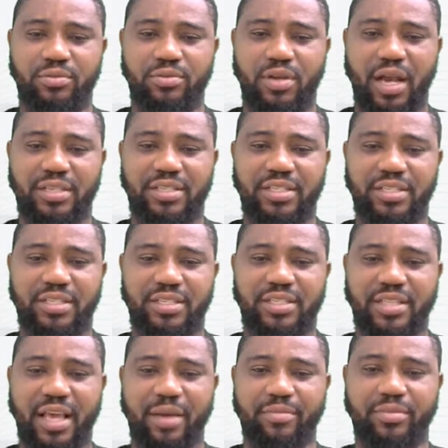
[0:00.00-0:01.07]
You can see the
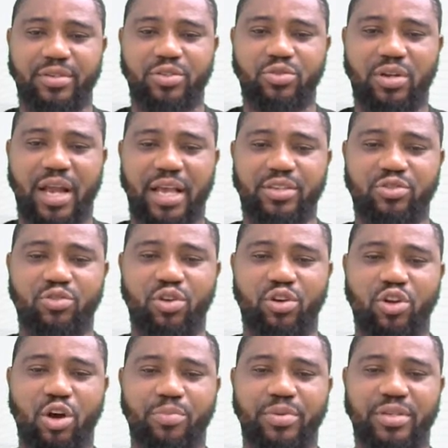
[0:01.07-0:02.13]
stem. This one that is
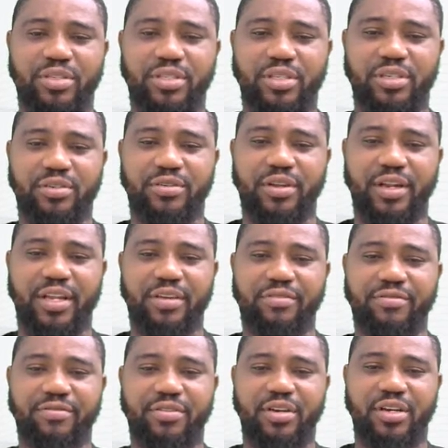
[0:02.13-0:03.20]
going up is the
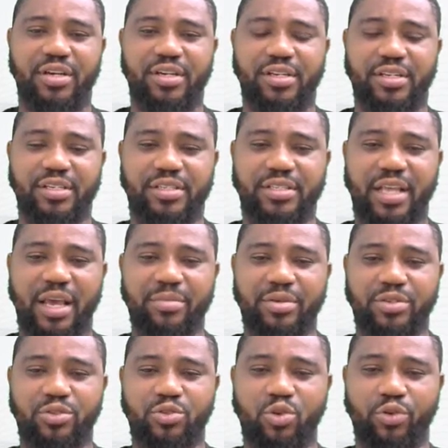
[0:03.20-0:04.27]
leaf. The stem
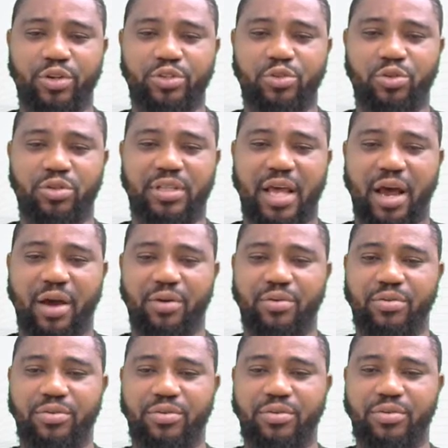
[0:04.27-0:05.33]
is horizontal.
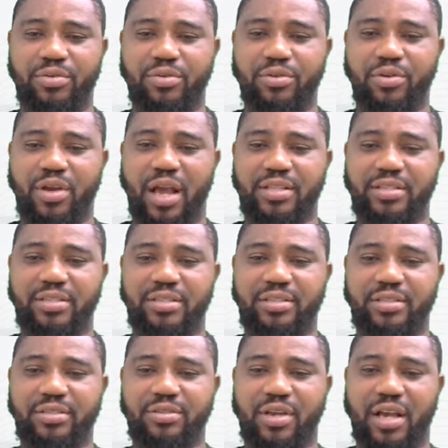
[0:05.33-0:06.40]
Look at
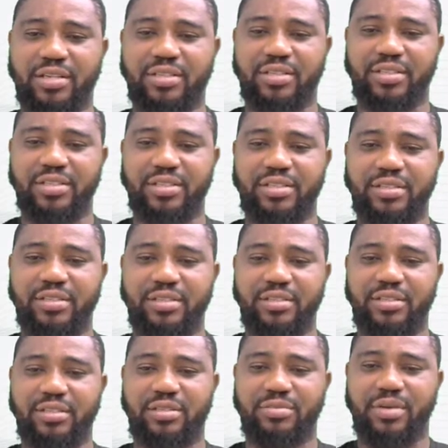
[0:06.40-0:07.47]
it. You can see
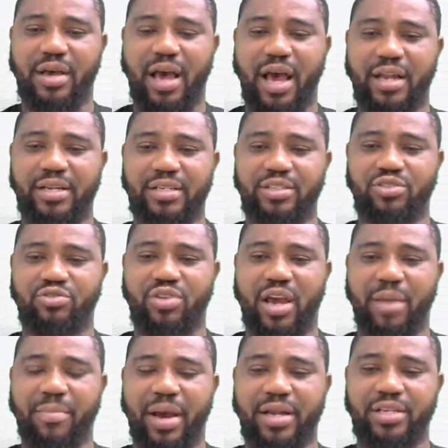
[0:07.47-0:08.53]
this hand is
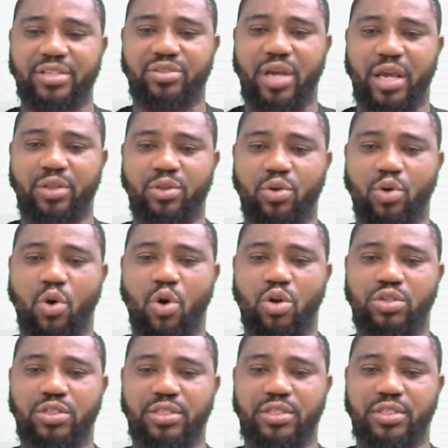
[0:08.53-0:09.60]
trying, man is trying to
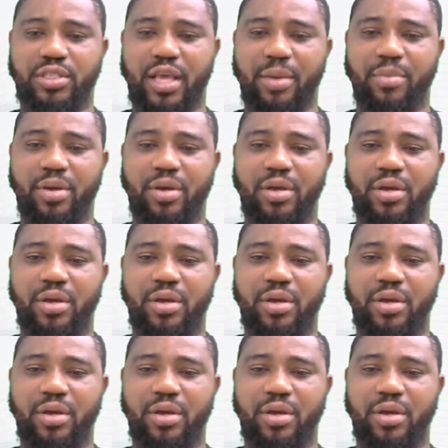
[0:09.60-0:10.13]
cut the stem.